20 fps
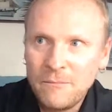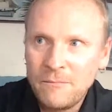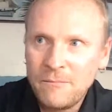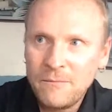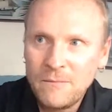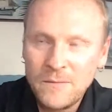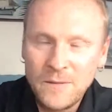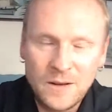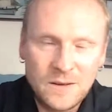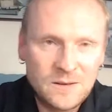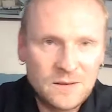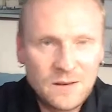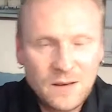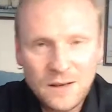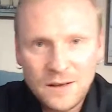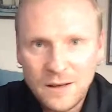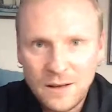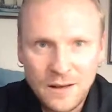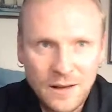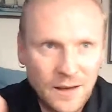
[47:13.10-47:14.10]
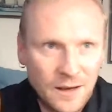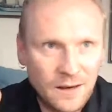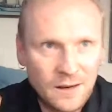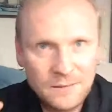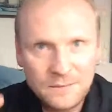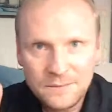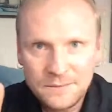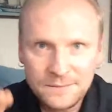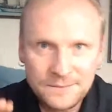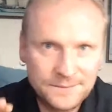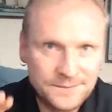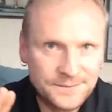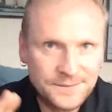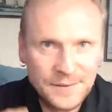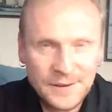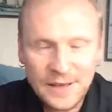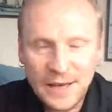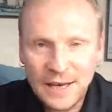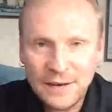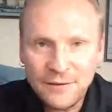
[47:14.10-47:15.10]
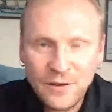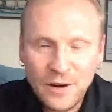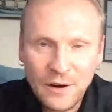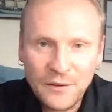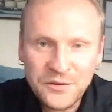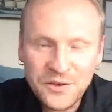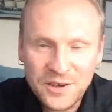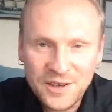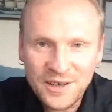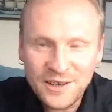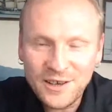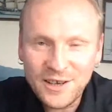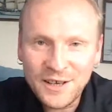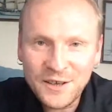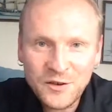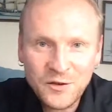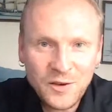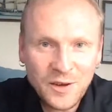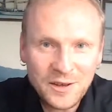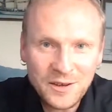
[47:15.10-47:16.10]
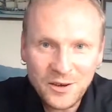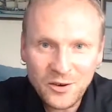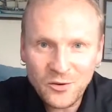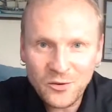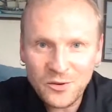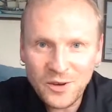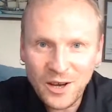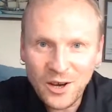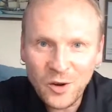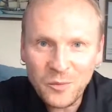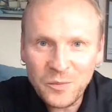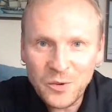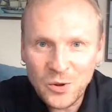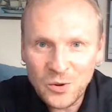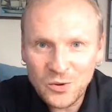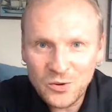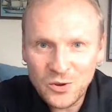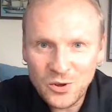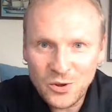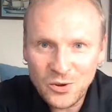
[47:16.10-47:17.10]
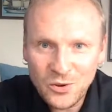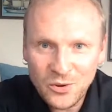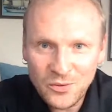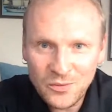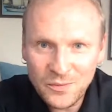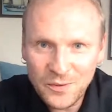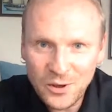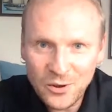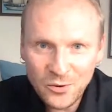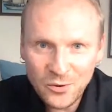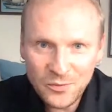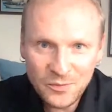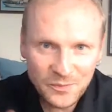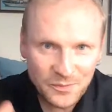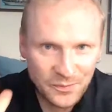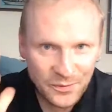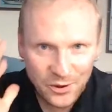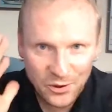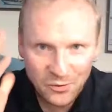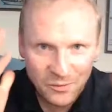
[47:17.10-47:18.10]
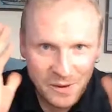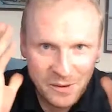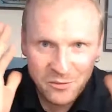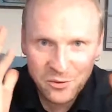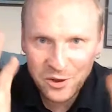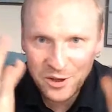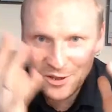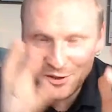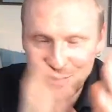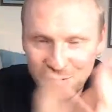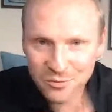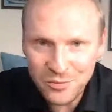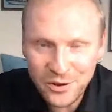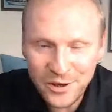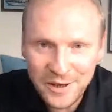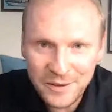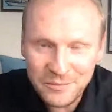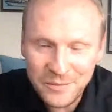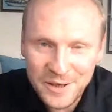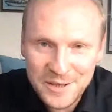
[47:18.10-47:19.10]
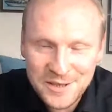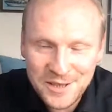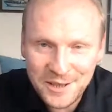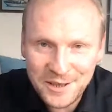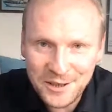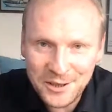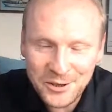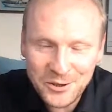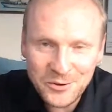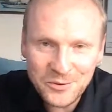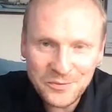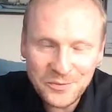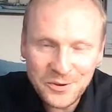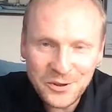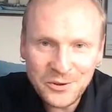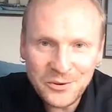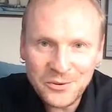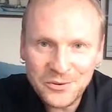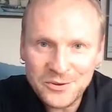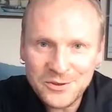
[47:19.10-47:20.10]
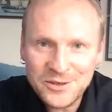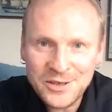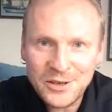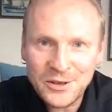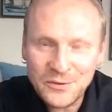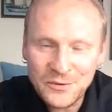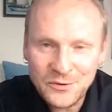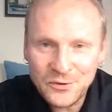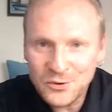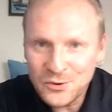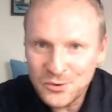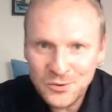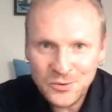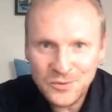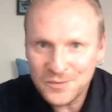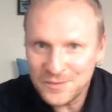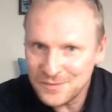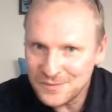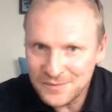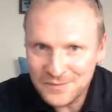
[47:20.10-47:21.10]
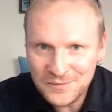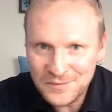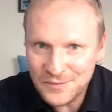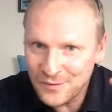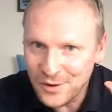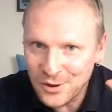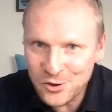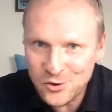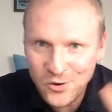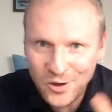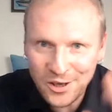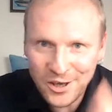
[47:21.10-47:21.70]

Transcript: It's kind of like life after the death, that they upload your memories, your brain, basically yourself to virtual